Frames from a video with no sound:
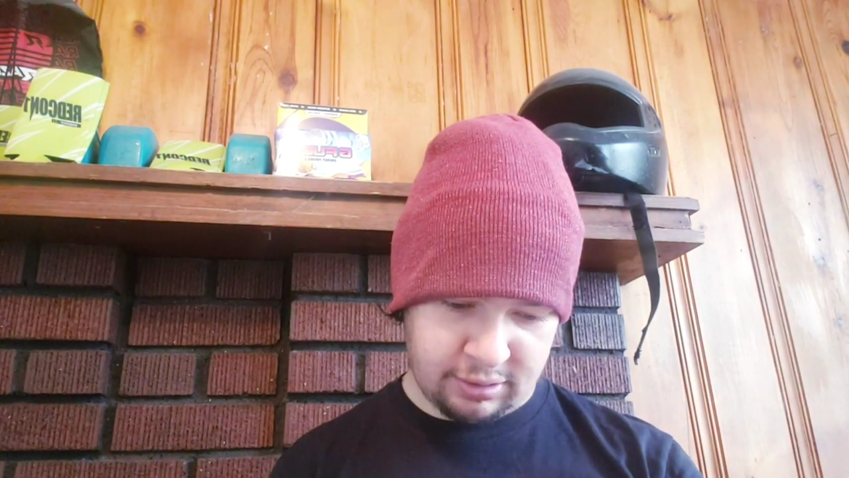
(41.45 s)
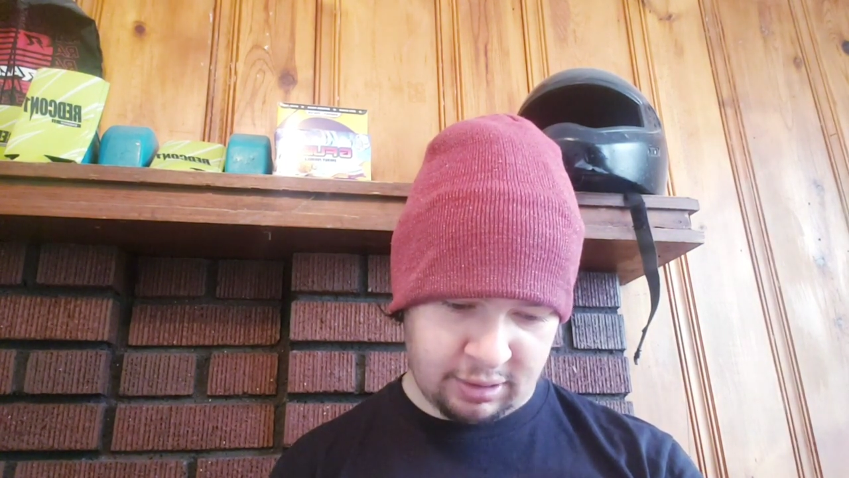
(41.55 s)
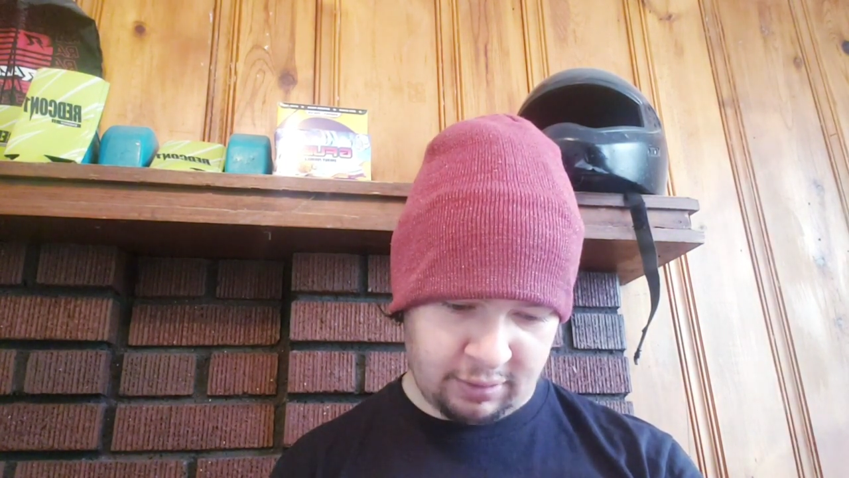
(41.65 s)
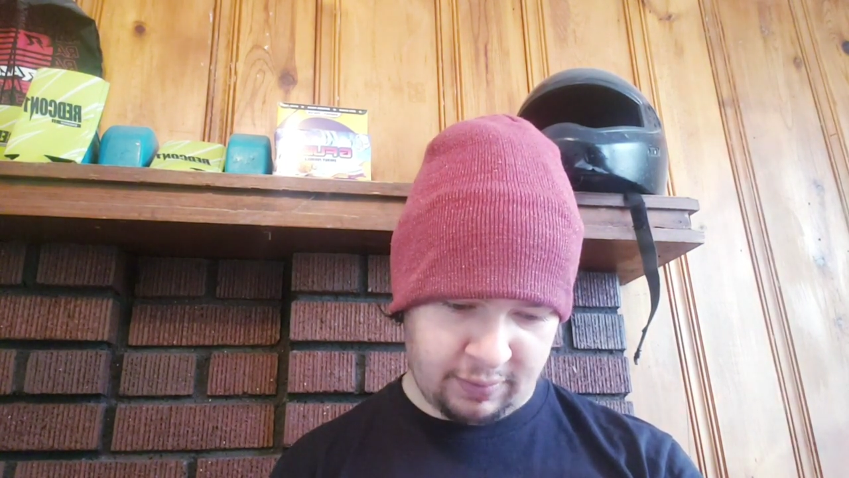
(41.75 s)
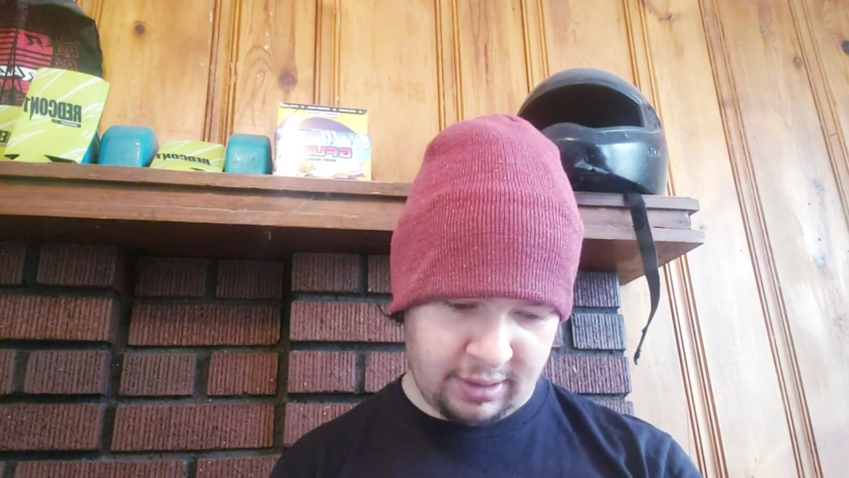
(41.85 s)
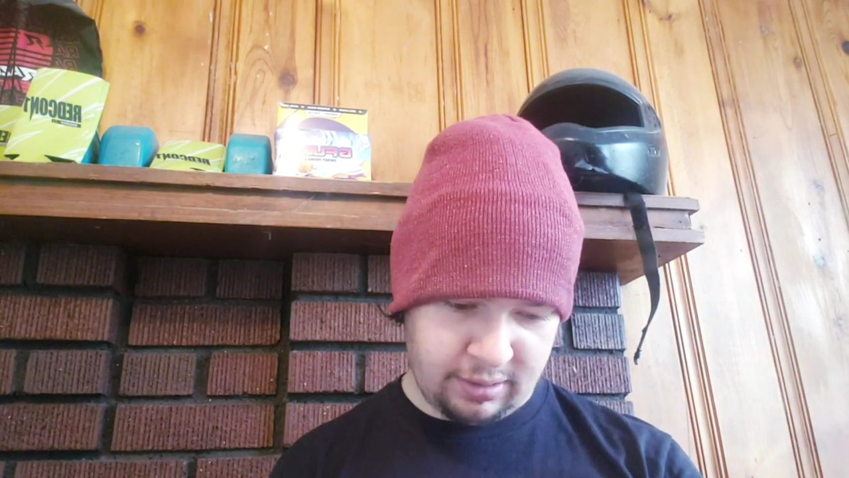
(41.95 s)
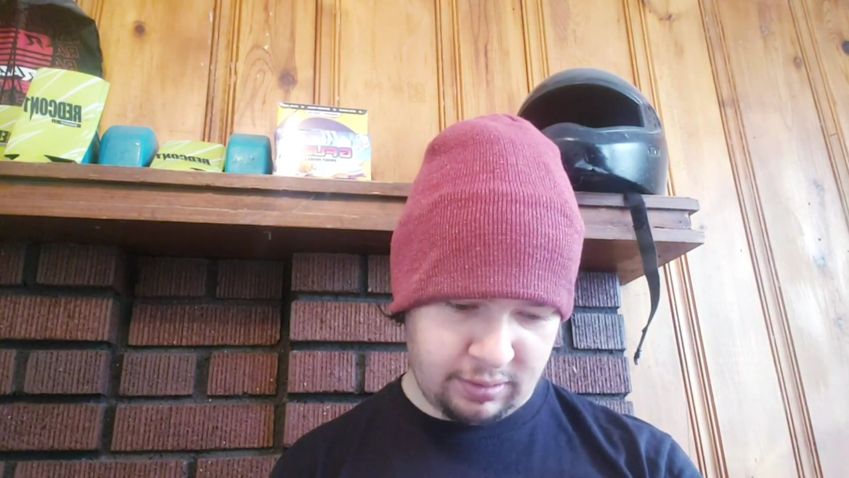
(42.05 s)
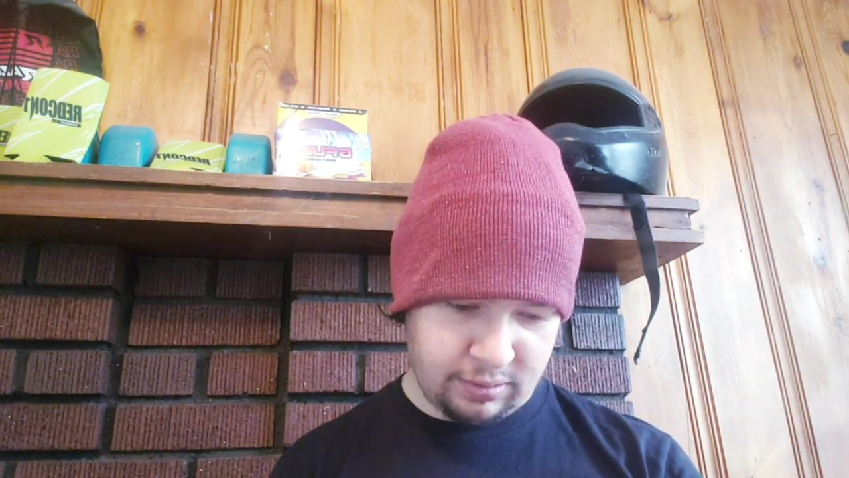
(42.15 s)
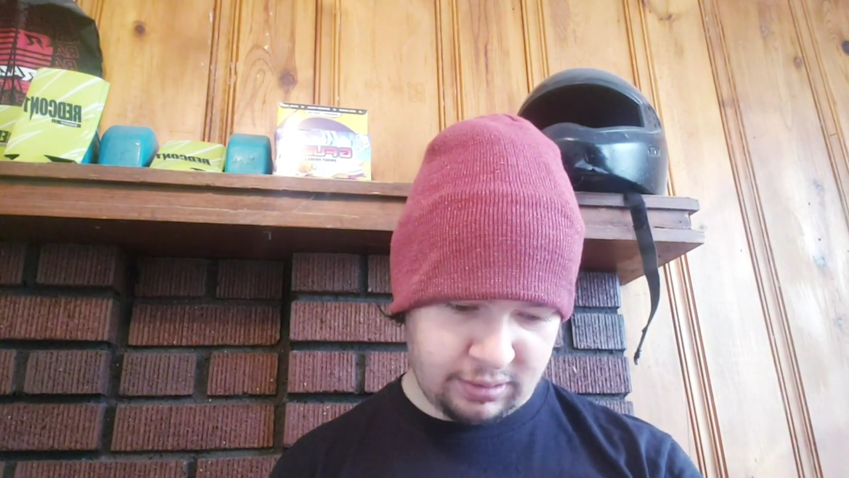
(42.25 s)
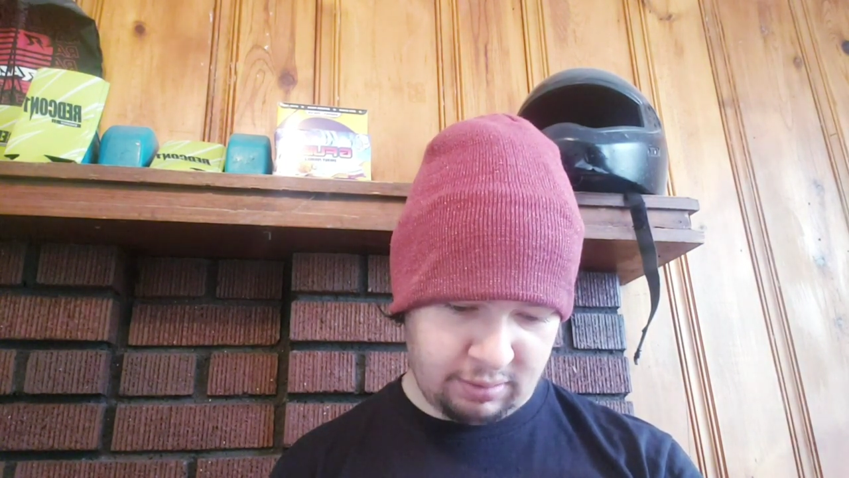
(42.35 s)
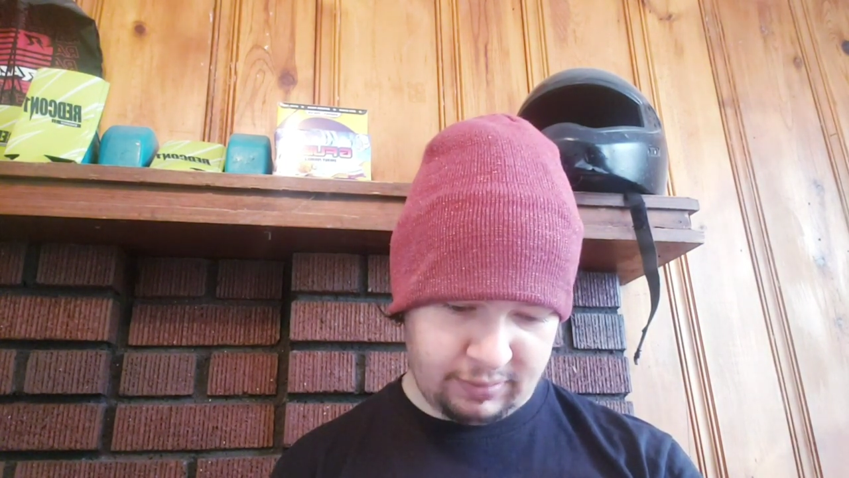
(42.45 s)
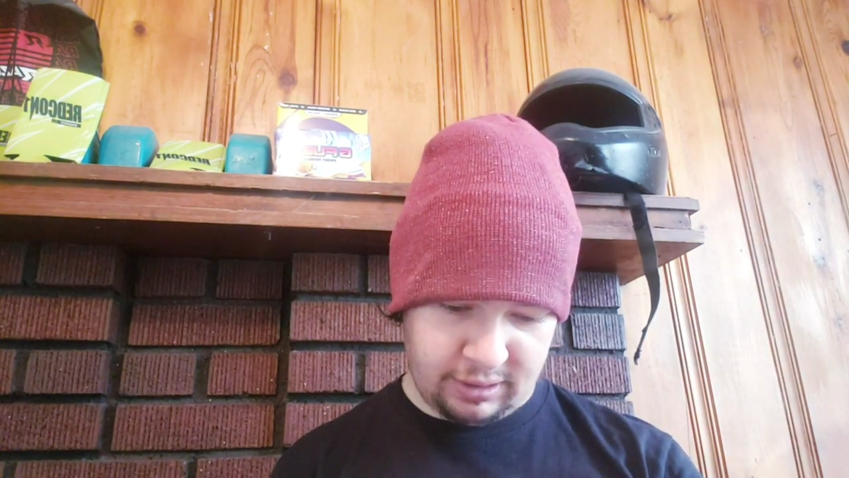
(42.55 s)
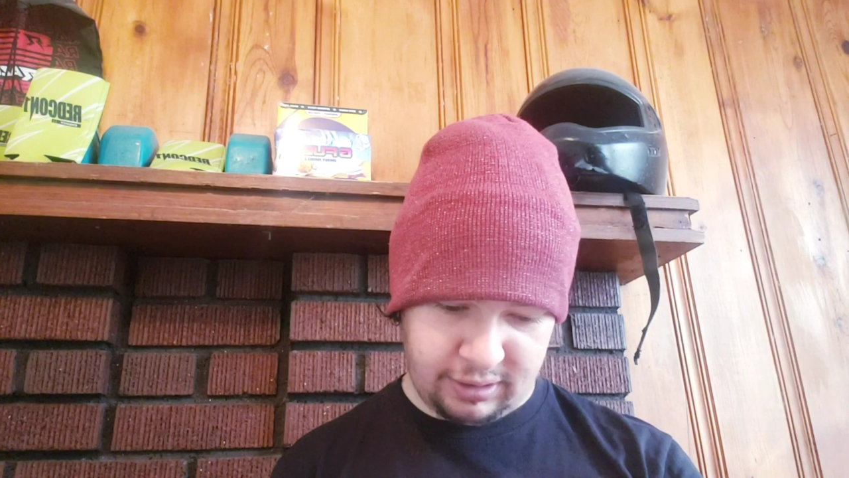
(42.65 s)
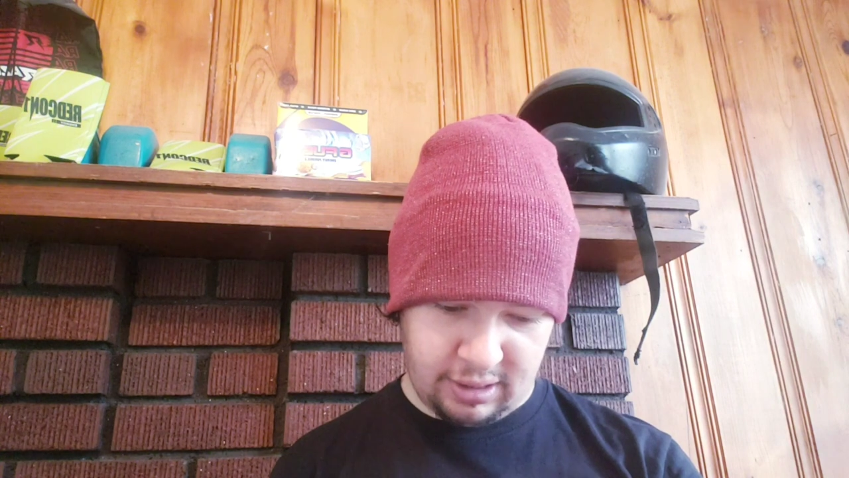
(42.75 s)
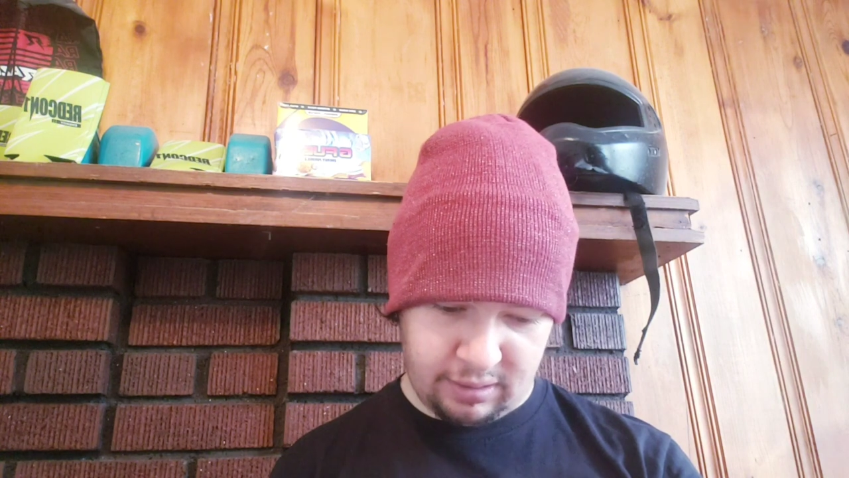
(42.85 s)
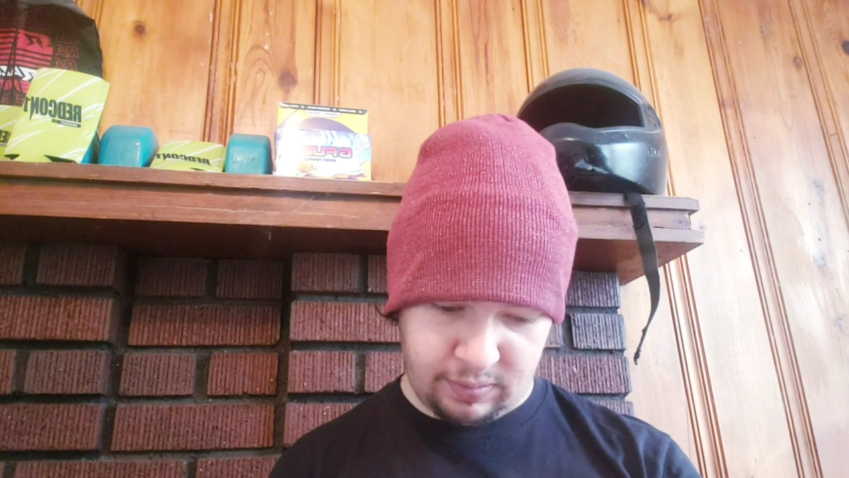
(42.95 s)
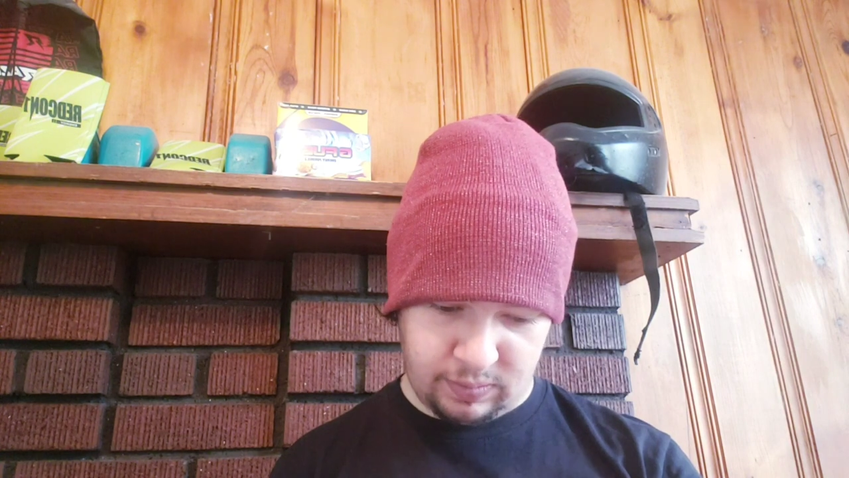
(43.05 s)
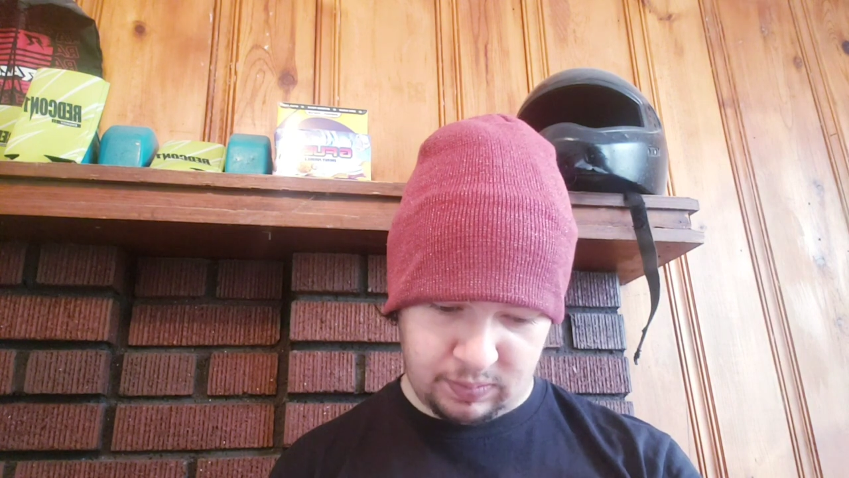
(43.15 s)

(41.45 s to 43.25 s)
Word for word: tartrate, something like that.